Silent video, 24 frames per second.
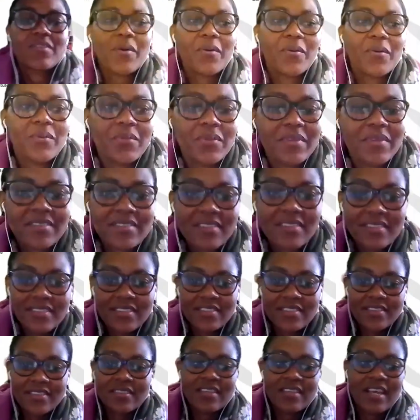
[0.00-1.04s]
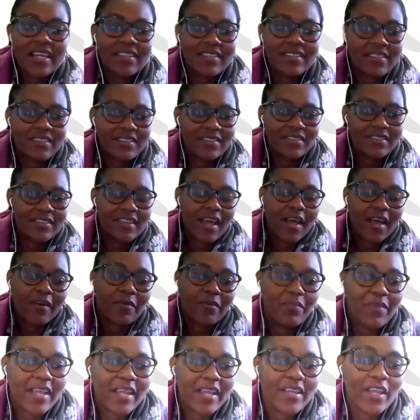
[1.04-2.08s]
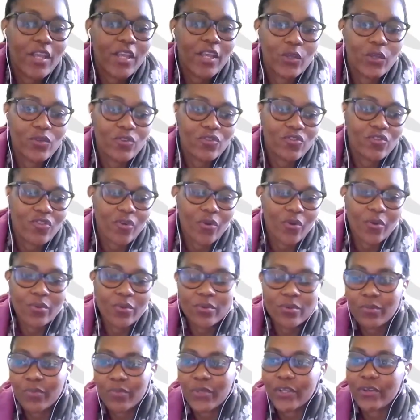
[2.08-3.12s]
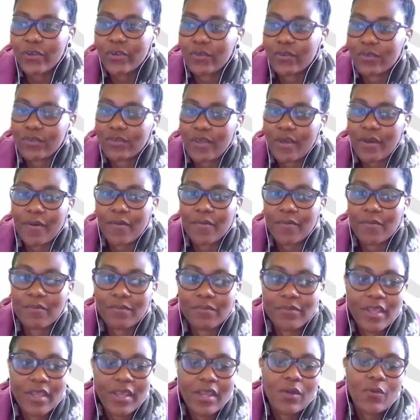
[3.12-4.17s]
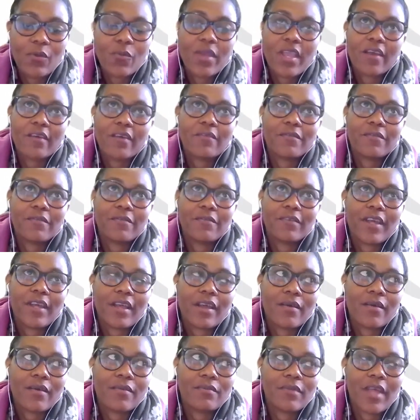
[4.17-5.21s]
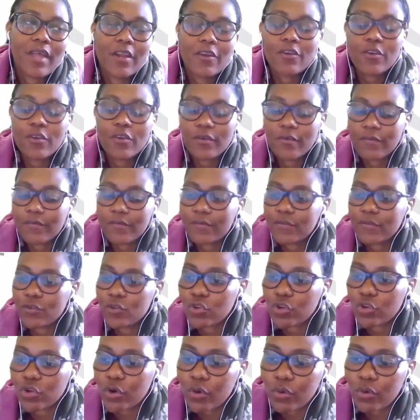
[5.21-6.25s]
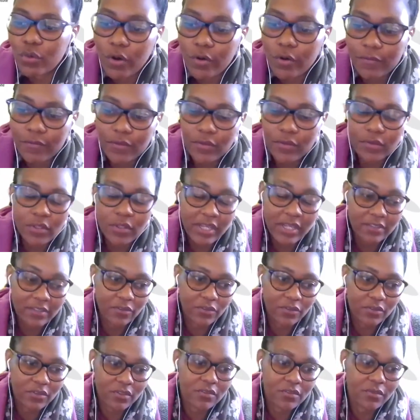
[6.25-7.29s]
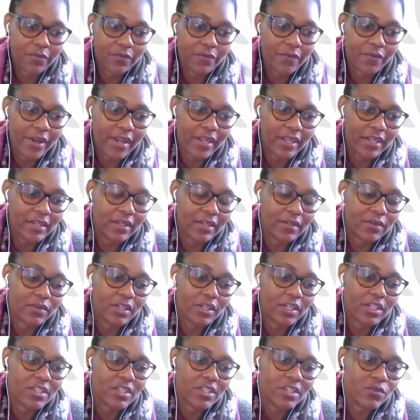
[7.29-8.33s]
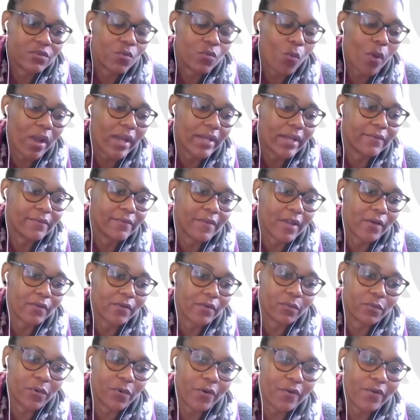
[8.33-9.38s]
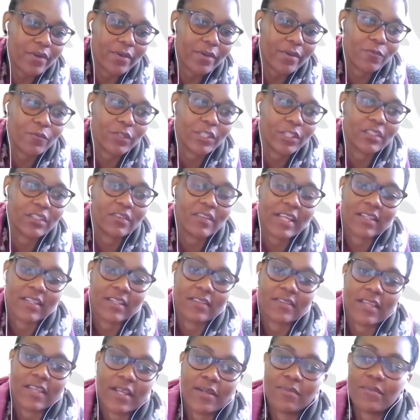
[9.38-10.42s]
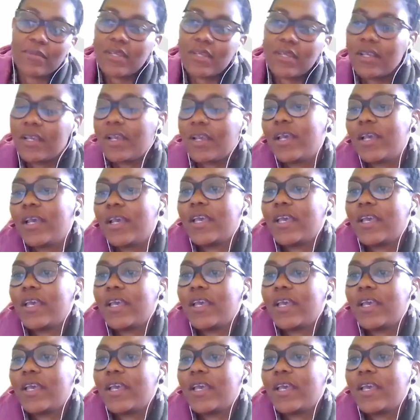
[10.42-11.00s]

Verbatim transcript: So the citizen scientists are playing a huge role because um, we have, um, I don't know if you know of uh, the Custodians of Rare and Endangered Wildflowers program, which is under SANBI.